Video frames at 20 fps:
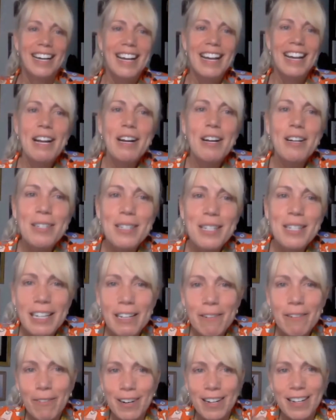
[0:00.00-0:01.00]
Here's the
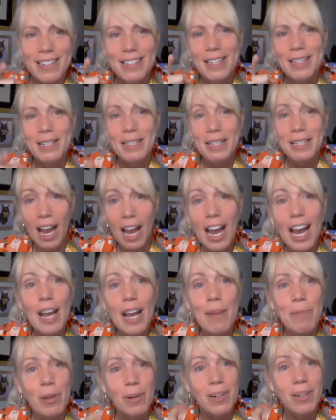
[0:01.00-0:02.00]
difference. At the
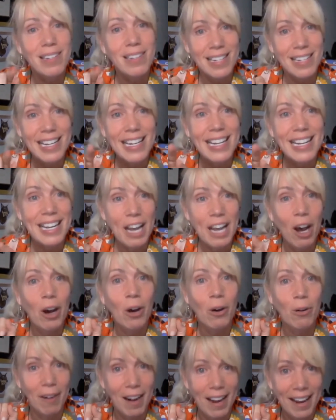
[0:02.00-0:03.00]
time, you were
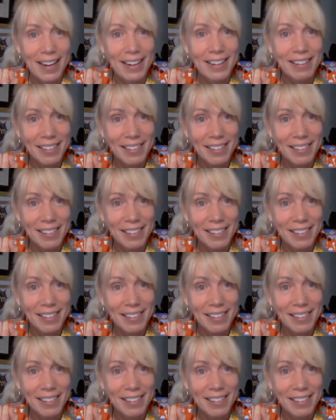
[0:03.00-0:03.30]
CEO, right?